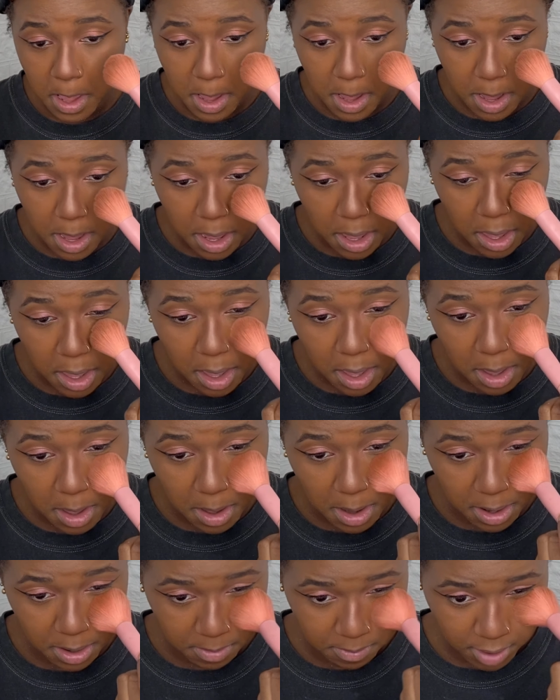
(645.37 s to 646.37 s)
And
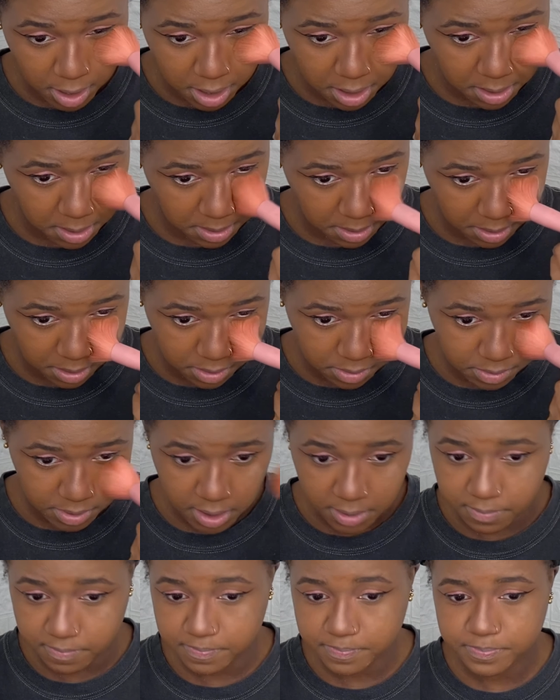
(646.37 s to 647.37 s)
under my a little bit.
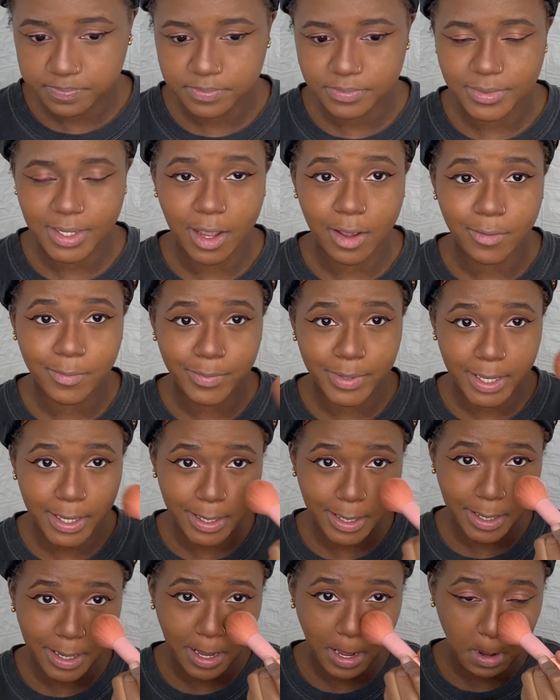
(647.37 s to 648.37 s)
I don't bake.
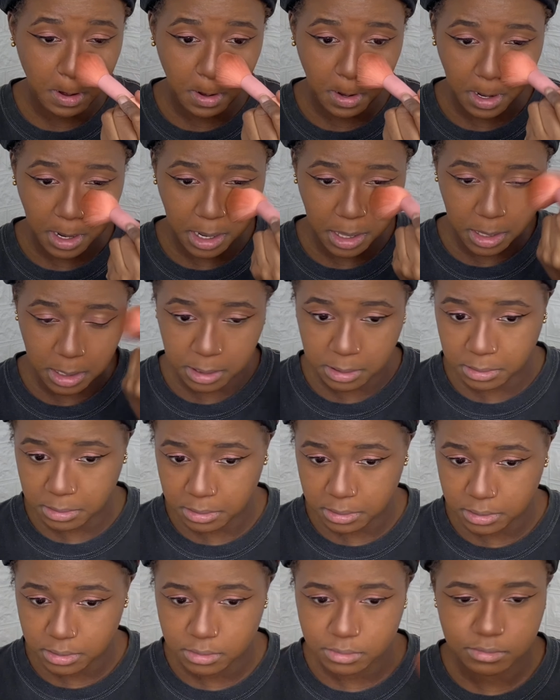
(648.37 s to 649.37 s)
I mean,
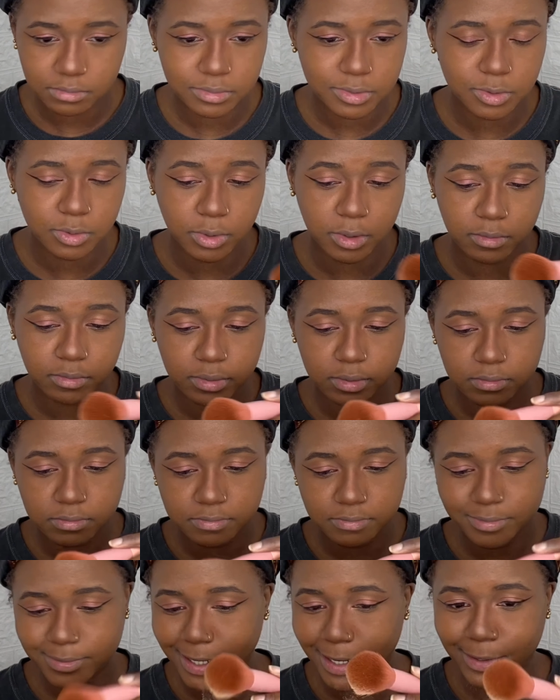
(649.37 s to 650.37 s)
sweep.
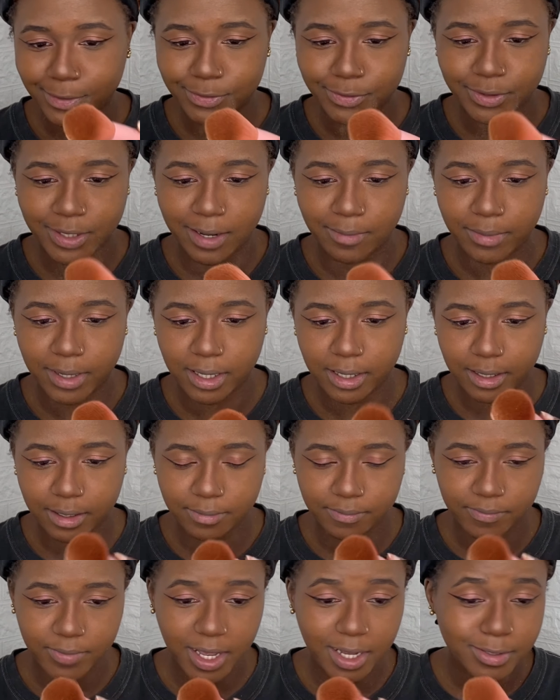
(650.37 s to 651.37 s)
I don't do that baking.
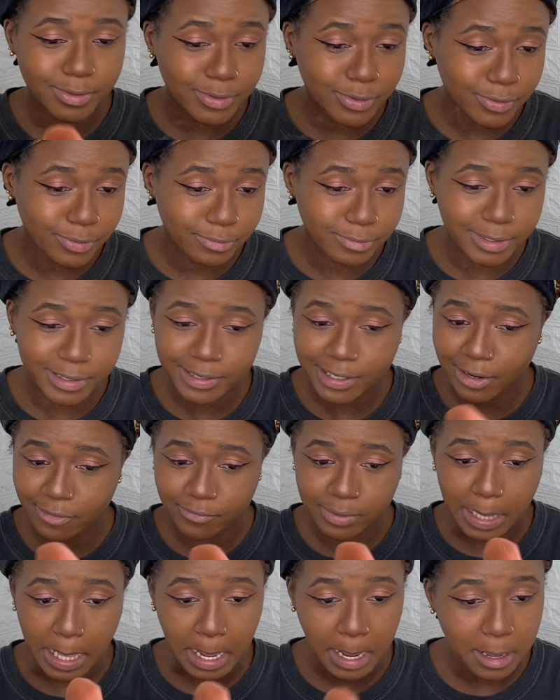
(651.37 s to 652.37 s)
I do, but not
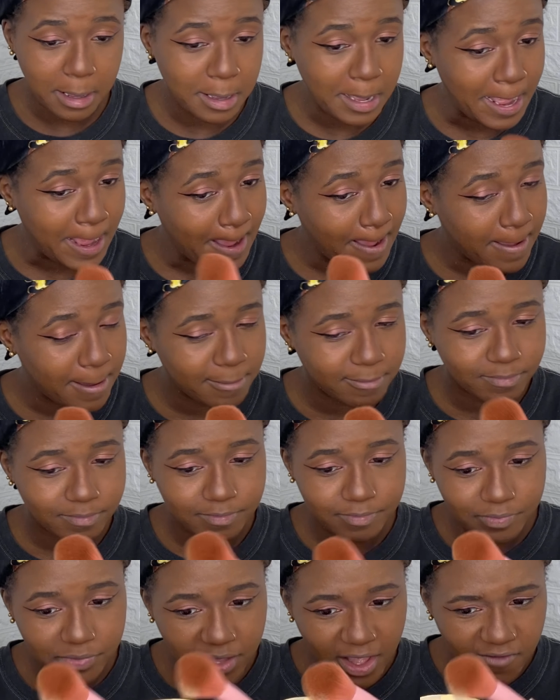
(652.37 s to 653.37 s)
really.
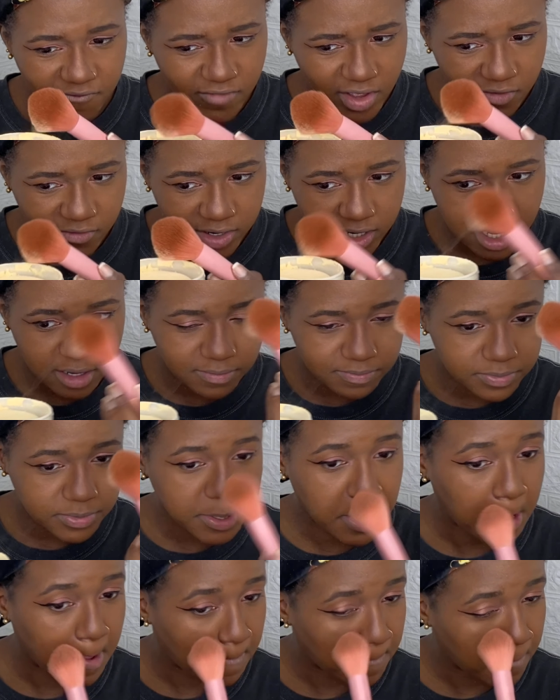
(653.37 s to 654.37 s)
Not every day. Tell.